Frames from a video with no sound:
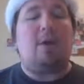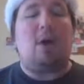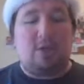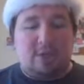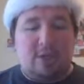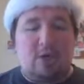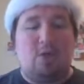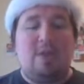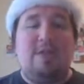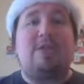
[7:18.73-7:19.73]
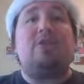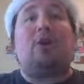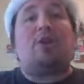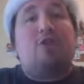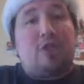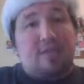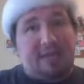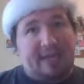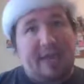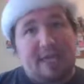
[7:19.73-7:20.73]
Also, this is our
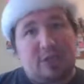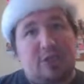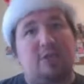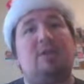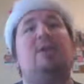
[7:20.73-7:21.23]
justification